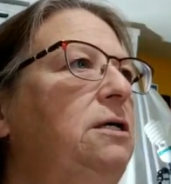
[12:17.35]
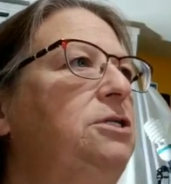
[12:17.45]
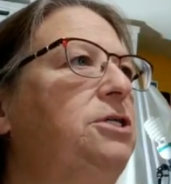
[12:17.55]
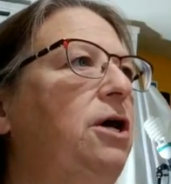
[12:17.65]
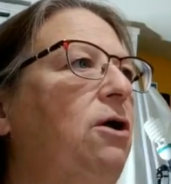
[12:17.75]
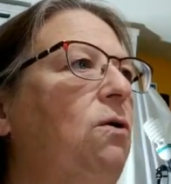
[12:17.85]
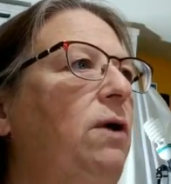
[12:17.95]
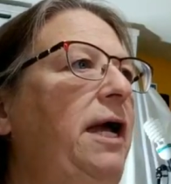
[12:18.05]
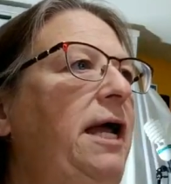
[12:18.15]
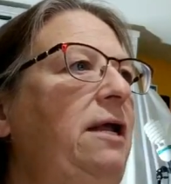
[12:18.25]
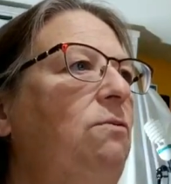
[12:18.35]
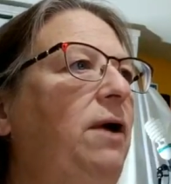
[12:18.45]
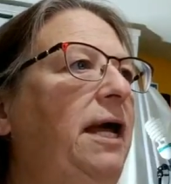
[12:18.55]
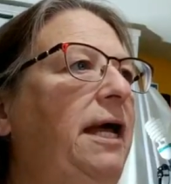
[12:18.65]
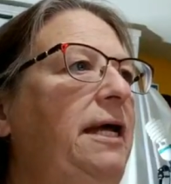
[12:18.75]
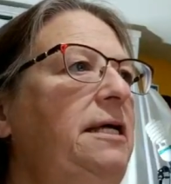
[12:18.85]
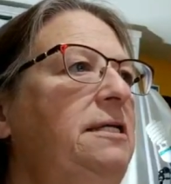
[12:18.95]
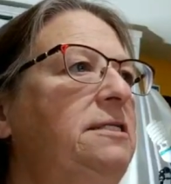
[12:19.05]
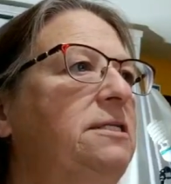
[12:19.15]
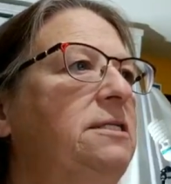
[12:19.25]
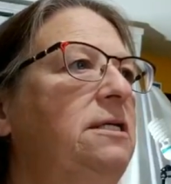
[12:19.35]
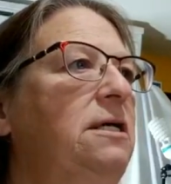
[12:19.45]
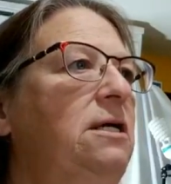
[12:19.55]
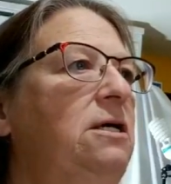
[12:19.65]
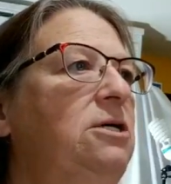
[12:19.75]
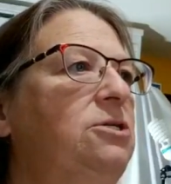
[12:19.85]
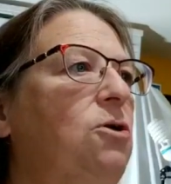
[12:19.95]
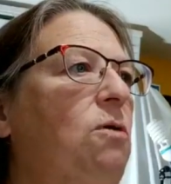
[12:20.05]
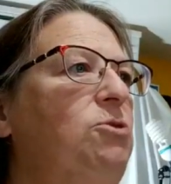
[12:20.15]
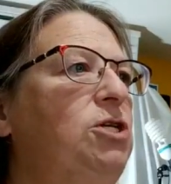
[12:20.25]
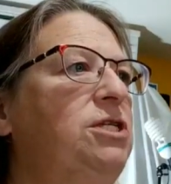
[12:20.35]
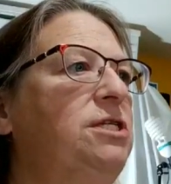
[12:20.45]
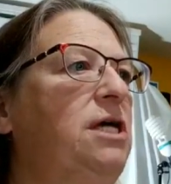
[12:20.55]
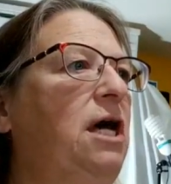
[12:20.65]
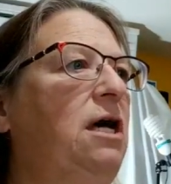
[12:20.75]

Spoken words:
So anyways, so I'm just,